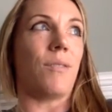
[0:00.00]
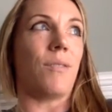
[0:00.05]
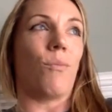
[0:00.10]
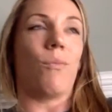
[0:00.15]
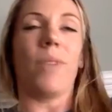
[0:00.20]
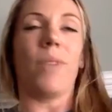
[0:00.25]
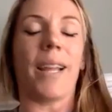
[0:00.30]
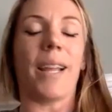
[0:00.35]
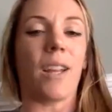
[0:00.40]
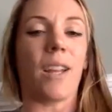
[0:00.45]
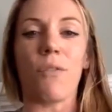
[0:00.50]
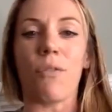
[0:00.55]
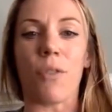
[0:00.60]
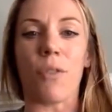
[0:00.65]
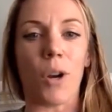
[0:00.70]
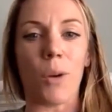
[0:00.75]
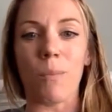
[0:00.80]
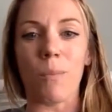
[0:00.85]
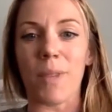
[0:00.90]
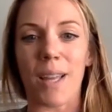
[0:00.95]
like
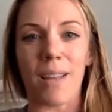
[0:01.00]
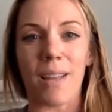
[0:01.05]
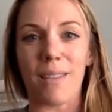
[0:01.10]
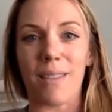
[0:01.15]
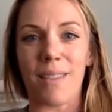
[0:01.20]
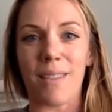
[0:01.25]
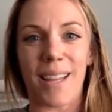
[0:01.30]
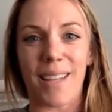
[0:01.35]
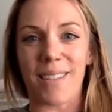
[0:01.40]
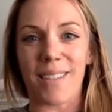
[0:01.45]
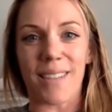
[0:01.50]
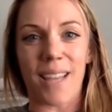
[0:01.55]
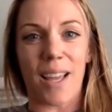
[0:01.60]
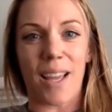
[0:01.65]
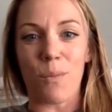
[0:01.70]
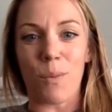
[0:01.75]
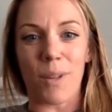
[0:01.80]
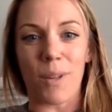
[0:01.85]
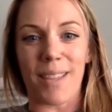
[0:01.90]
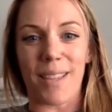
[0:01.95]
confirm that they
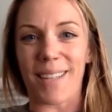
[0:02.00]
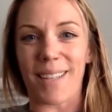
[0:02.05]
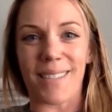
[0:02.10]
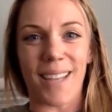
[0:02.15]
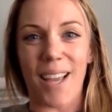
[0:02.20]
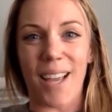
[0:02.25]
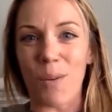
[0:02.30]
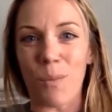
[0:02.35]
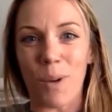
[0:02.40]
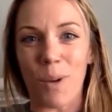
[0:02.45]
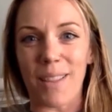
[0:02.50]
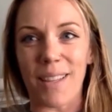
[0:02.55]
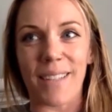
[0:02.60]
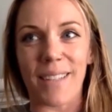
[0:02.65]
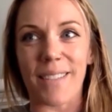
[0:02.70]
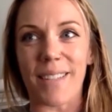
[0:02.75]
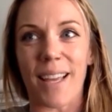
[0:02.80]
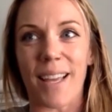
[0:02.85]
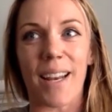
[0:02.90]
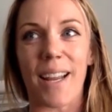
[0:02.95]
said what they said when they
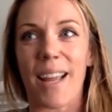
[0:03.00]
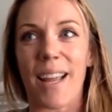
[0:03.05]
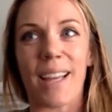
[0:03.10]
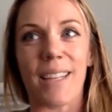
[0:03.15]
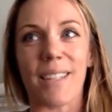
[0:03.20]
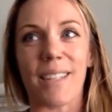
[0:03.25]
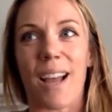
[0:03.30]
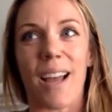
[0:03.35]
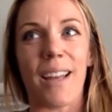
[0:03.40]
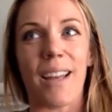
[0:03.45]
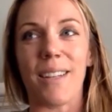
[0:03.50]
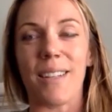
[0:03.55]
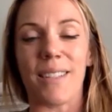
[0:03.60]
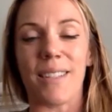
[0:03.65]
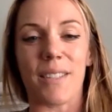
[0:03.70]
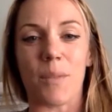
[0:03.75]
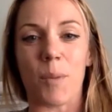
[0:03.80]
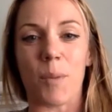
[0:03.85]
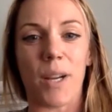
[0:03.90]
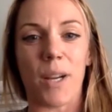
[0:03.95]
said it, has kind of
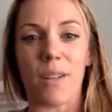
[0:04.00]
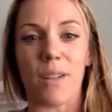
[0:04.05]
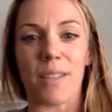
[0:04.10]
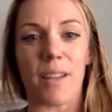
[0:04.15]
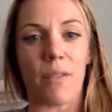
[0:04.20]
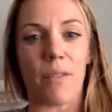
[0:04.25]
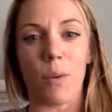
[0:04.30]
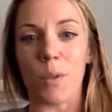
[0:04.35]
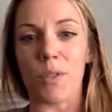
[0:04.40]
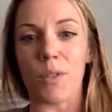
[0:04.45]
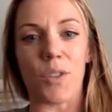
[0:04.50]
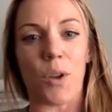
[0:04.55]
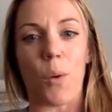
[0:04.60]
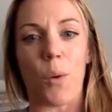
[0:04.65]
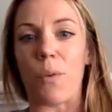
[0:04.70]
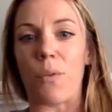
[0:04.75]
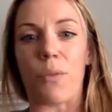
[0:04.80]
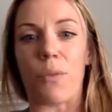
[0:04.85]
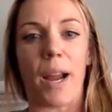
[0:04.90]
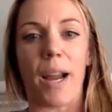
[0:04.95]
disappeared, because everyone's so
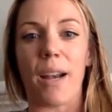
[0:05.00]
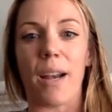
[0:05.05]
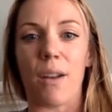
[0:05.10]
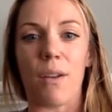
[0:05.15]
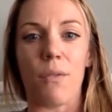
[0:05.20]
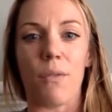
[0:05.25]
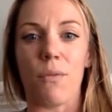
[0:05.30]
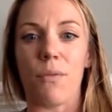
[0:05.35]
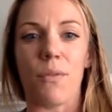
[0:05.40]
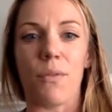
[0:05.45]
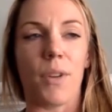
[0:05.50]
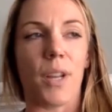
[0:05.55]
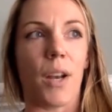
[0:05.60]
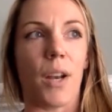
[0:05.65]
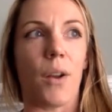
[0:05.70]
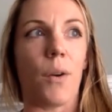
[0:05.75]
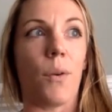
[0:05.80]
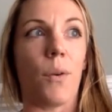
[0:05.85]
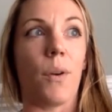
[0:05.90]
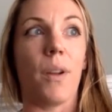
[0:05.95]
afraid of, you
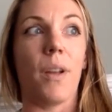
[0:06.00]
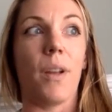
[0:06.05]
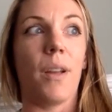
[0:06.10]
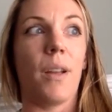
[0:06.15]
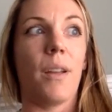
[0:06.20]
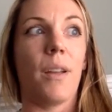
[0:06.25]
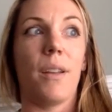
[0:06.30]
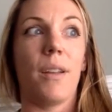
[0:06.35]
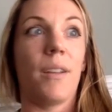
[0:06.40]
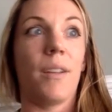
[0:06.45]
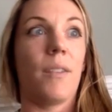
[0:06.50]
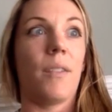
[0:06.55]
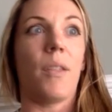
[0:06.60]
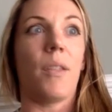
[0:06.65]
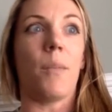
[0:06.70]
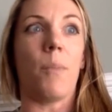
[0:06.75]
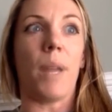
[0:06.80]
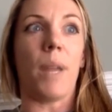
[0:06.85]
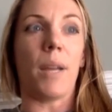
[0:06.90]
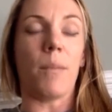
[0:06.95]
know, the
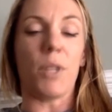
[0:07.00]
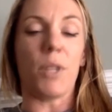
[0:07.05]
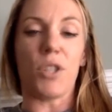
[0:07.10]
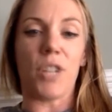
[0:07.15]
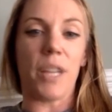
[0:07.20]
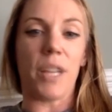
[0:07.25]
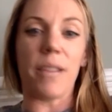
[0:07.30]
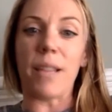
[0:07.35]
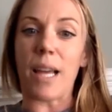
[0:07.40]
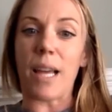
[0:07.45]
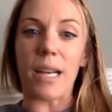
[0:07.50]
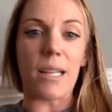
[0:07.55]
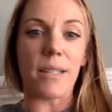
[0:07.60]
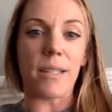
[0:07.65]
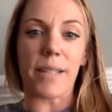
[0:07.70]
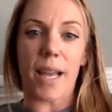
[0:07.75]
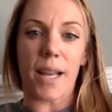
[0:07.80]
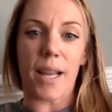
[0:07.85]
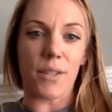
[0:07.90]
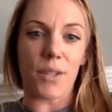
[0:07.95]
big machine that
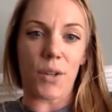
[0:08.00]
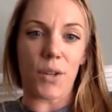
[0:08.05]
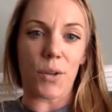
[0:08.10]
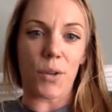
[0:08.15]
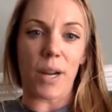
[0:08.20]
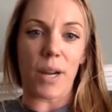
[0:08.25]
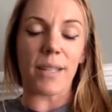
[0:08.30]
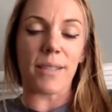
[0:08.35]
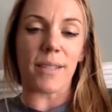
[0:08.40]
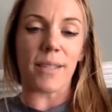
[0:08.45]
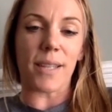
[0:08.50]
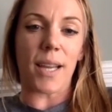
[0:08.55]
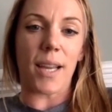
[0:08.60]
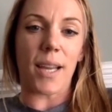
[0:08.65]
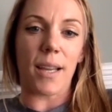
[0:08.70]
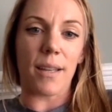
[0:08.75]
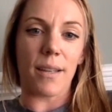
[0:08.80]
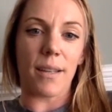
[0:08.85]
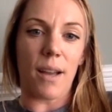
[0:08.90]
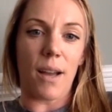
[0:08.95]
is Henzo
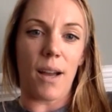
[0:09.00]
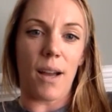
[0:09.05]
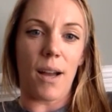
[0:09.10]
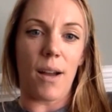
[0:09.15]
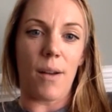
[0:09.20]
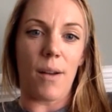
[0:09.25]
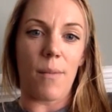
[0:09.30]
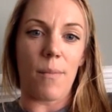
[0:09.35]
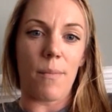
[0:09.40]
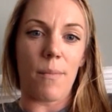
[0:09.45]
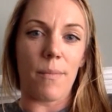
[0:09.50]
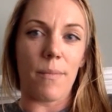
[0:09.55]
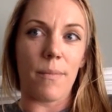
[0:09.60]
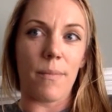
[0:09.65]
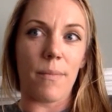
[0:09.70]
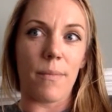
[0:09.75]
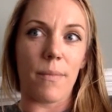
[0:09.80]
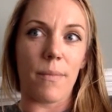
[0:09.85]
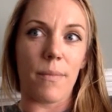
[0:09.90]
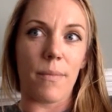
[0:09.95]
Gracie,
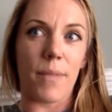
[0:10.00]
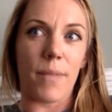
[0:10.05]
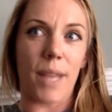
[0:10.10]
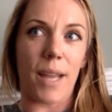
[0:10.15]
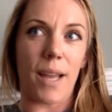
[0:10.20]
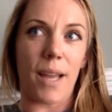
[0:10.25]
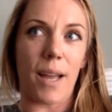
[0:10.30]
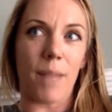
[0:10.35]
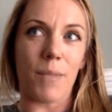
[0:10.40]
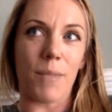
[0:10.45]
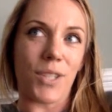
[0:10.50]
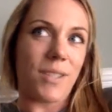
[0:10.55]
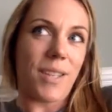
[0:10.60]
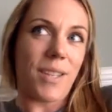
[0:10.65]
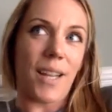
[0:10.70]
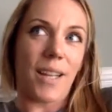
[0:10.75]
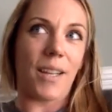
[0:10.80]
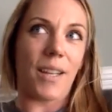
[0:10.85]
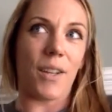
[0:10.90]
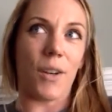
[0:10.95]
that I'm just
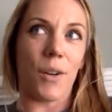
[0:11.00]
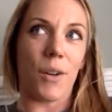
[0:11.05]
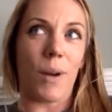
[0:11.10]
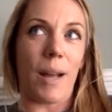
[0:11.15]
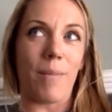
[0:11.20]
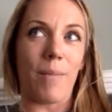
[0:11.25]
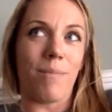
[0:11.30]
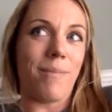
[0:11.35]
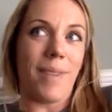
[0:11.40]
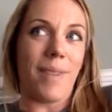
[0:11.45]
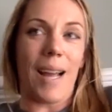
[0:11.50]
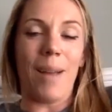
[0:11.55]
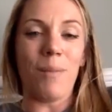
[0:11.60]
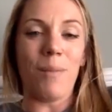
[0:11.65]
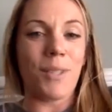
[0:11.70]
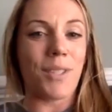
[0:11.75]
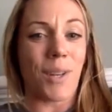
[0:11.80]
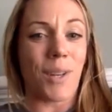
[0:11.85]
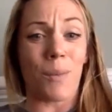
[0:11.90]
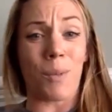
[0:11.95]
like, you know, I'm
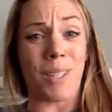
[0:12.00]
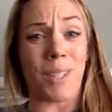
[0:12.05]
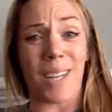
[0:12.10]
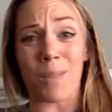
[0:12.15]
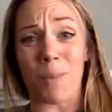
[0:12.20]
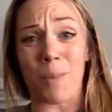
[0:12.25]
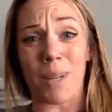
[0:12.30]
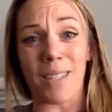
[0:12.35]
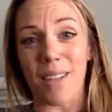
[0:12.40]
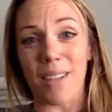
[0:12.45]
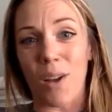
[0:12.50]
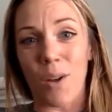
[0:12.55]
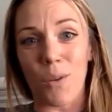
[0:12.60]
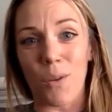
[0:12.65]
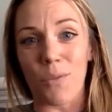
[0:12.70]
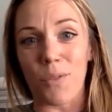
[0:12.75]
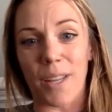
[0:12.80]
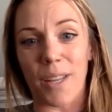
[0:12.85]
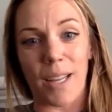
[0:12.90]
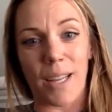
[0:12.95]
just going to protect
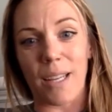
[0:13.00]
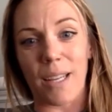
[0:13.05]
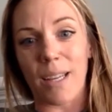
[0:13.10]
myself. Like,